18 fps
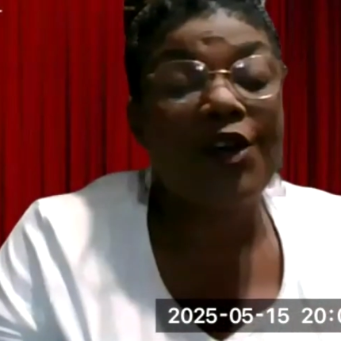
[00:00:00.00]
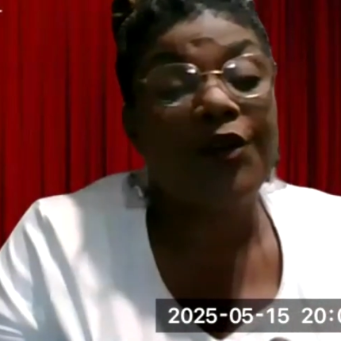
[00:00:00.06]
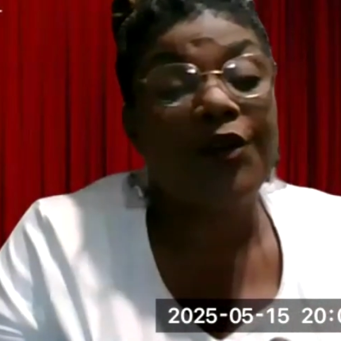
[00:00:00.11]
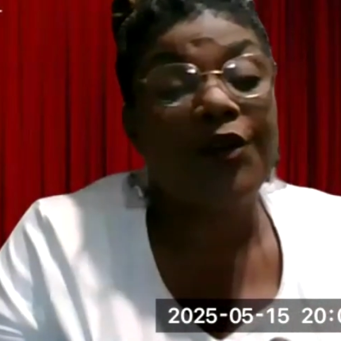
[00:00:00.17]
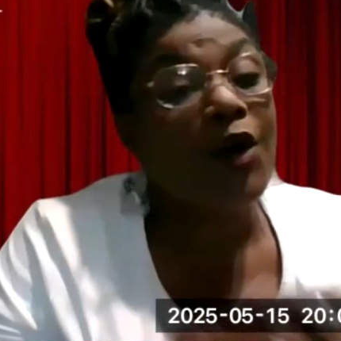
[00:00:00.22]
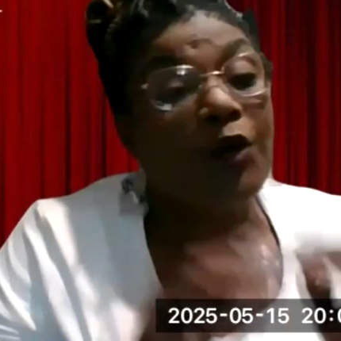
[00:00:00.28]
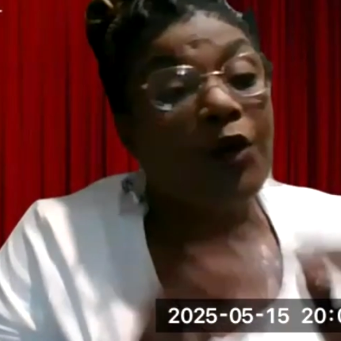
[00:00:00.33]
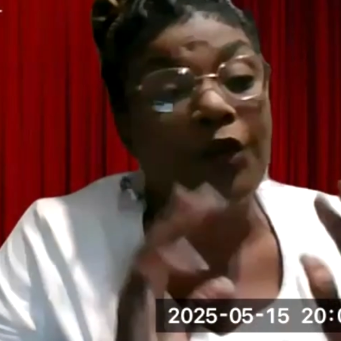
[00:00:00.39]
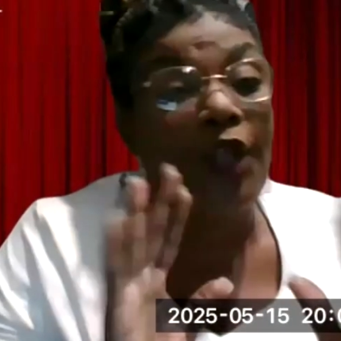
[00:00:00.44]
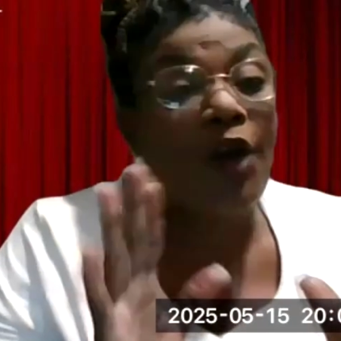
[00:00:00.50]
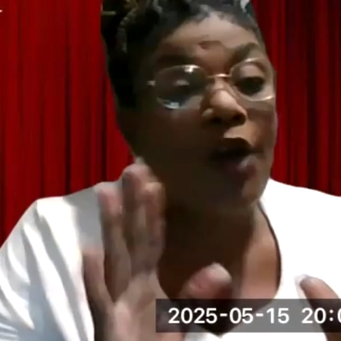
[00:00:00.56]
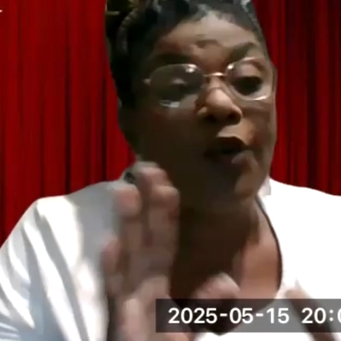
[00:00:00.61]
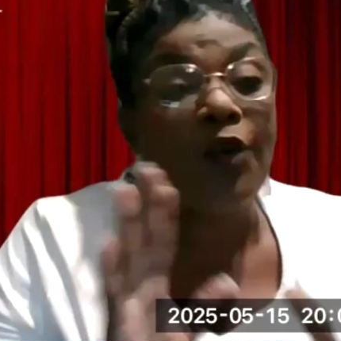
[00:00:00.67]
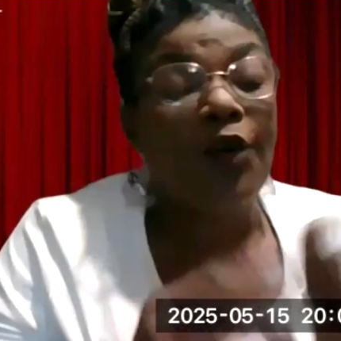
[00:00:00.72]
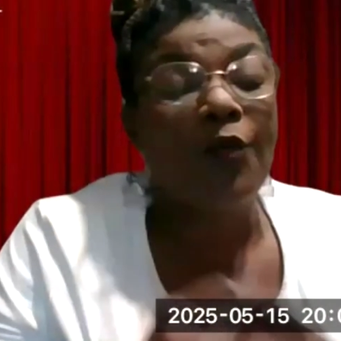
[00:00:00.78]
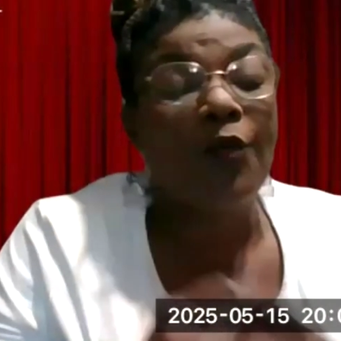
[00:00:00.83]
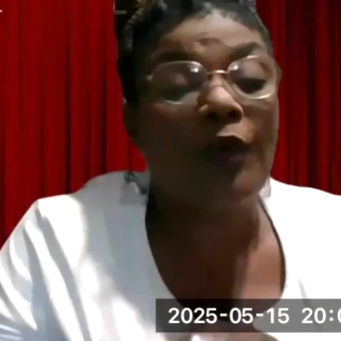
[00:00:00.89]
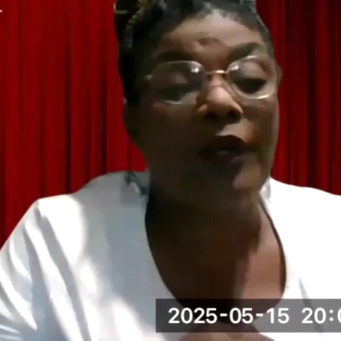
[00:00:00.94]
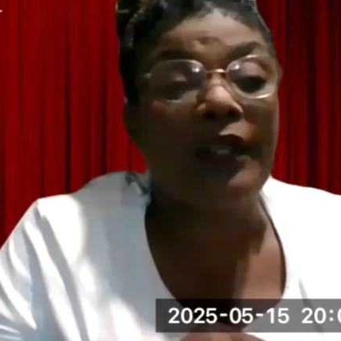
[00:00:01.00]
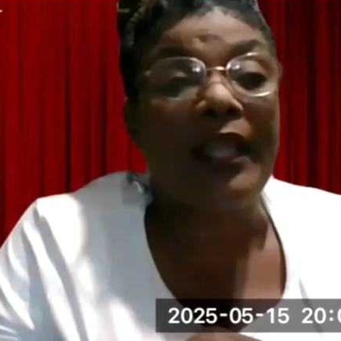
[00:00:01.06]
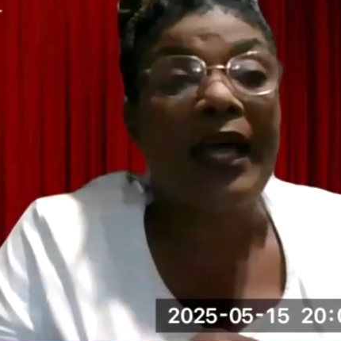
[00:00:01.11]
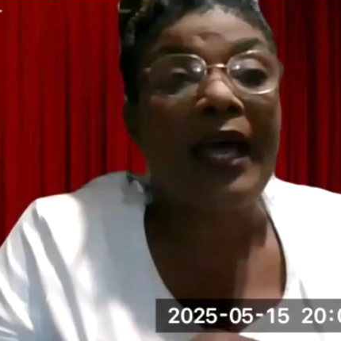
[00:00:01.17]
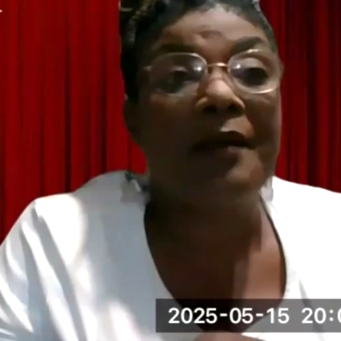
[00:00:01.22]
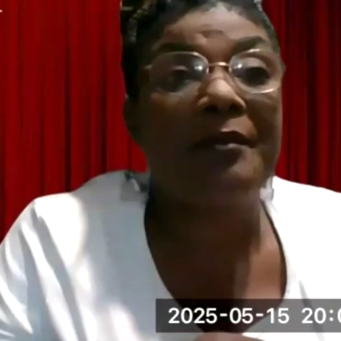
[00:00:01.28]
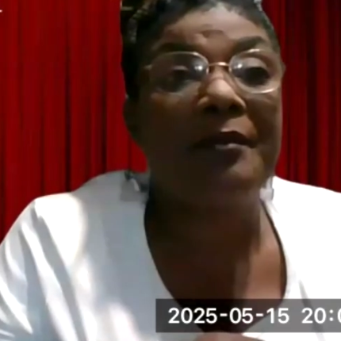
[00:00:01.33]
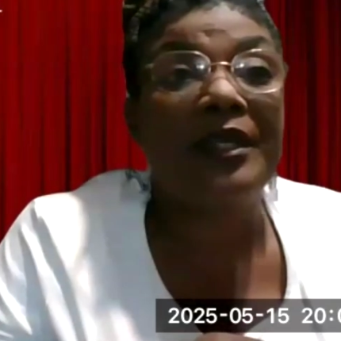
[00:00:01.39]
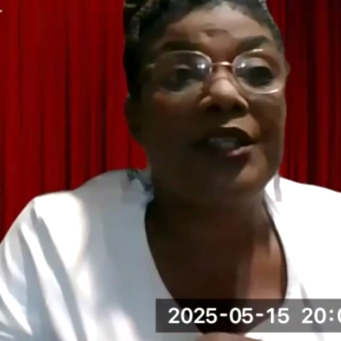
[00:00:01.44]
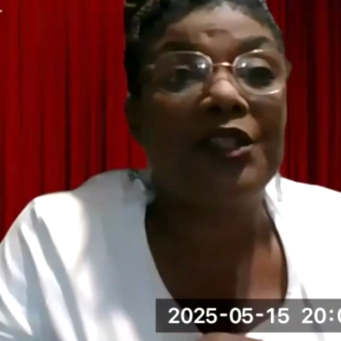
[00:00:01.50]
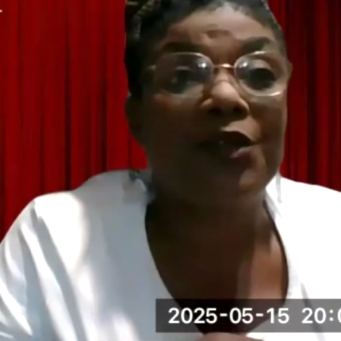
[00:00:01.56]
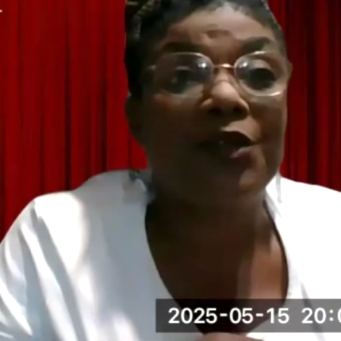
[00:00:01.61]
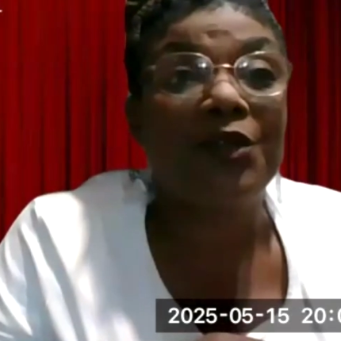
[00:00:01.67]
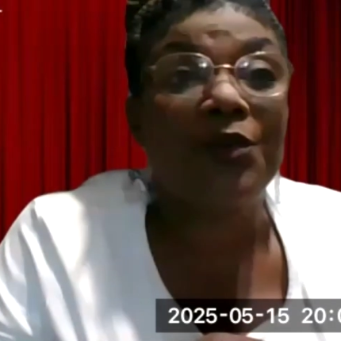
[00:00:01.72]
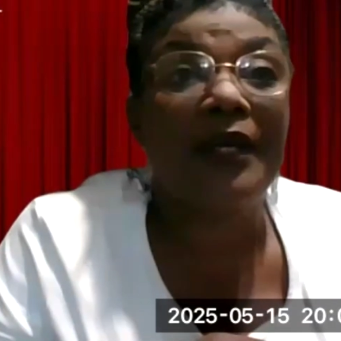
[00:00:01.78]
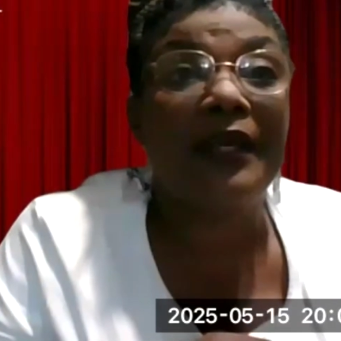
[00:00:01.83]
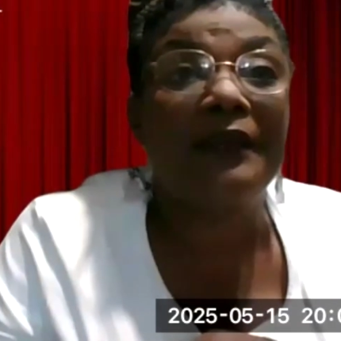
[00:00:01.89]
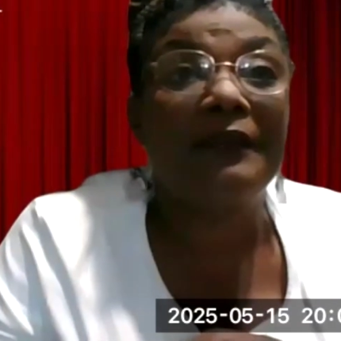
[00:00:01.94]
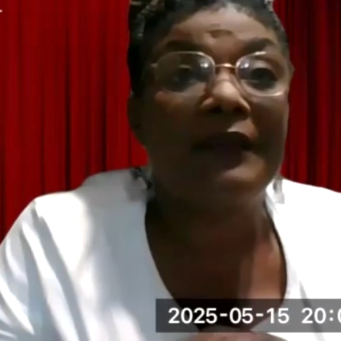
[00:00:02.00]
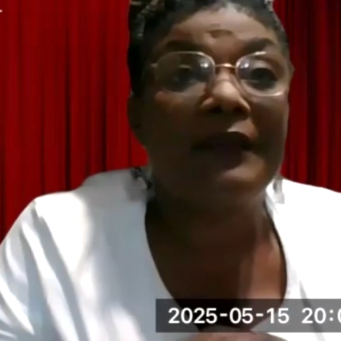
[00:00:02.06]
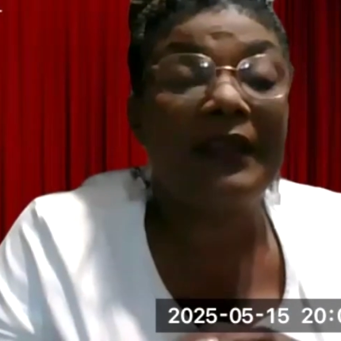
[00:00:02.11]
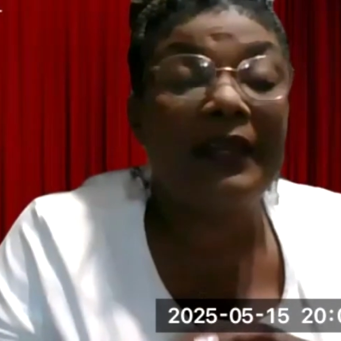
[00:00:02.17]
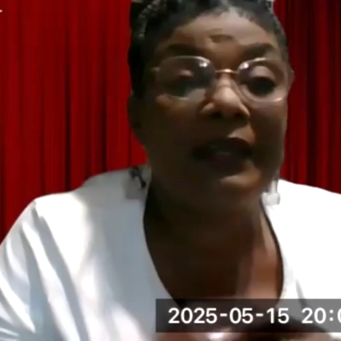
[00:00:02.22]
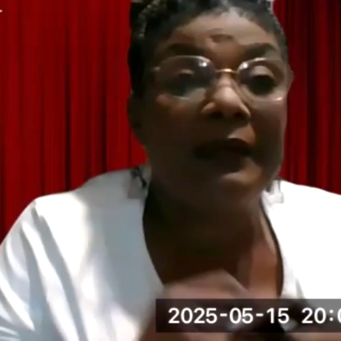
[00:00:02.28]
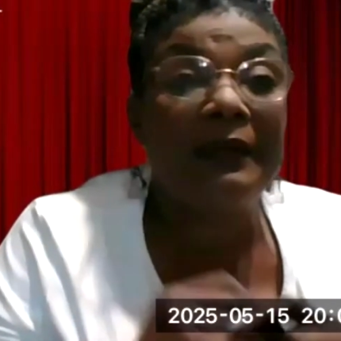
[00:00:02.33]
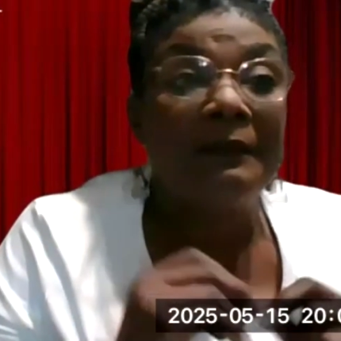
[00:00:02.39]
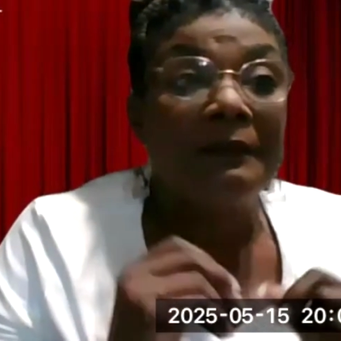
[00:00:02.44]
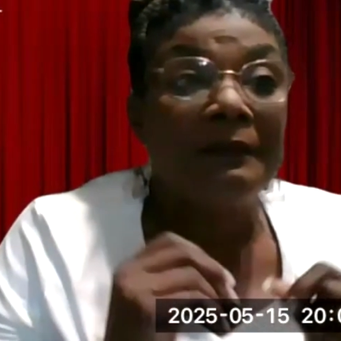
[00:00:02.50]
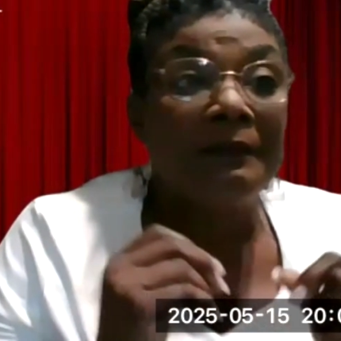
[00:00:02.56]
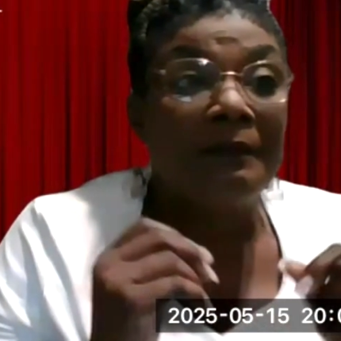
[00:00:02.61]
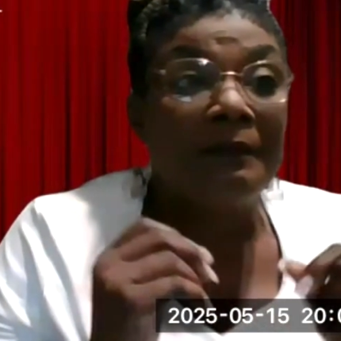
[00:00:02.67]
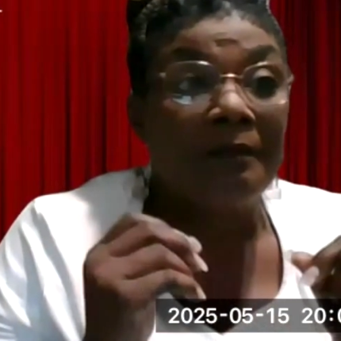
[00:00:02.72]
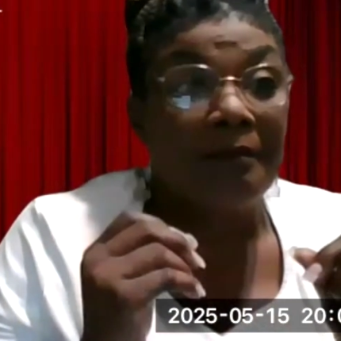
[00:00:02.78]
So no longer will I be doing the